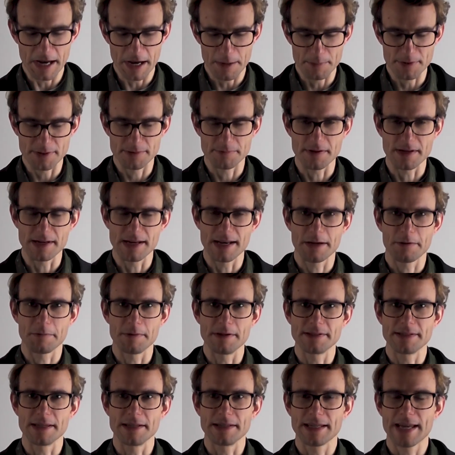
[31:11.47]
between
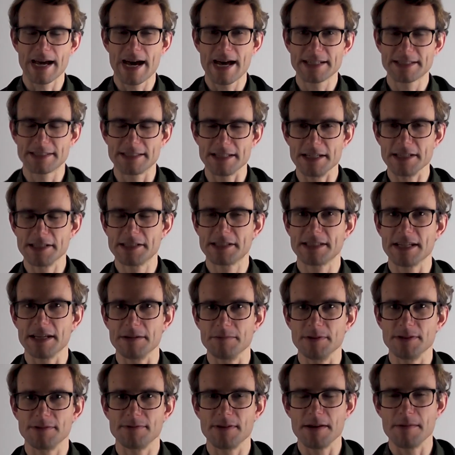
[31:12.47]
liquid and gases and
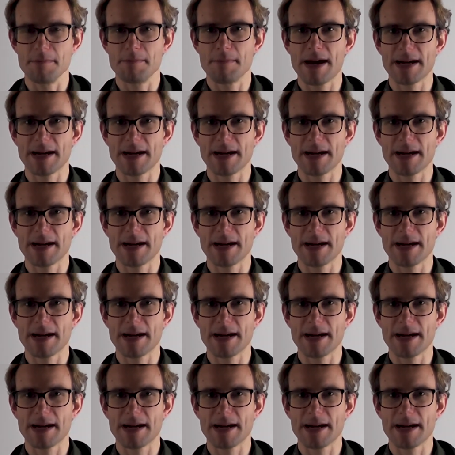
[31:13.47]
between